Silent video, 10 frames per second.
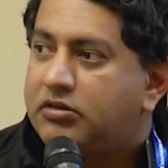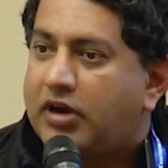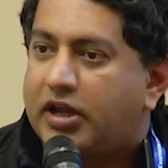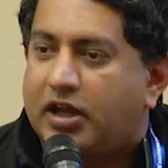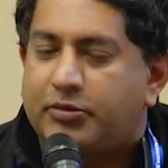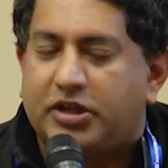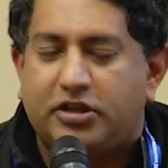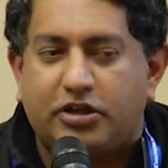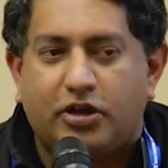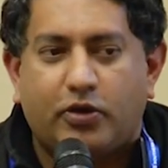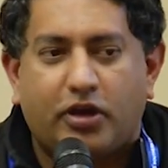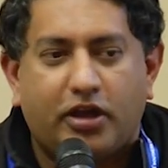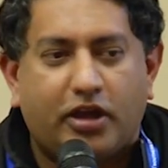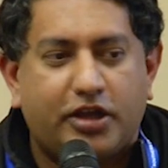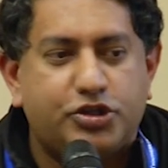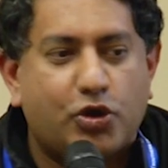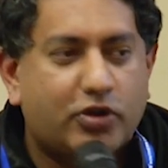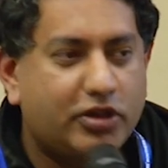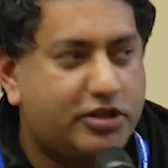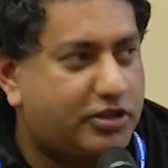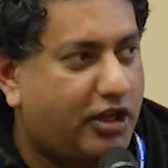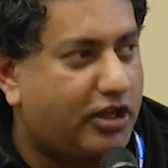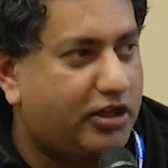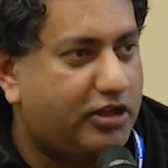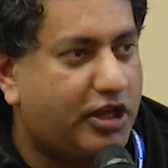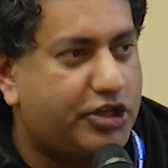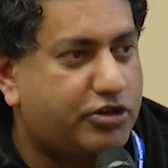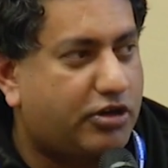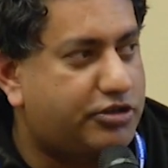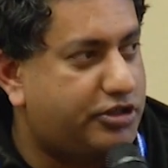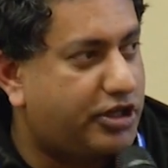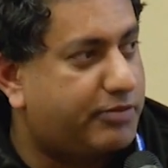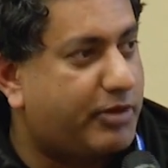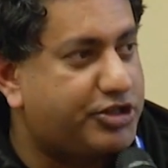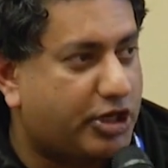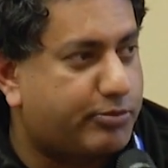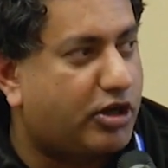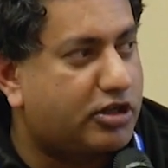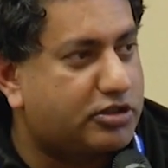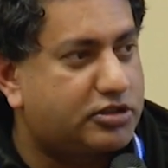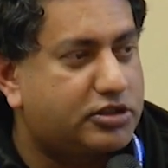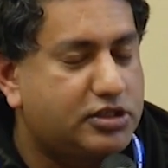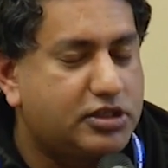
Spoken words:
Right? I mean, I jokingly say EHRs are death by checkbox,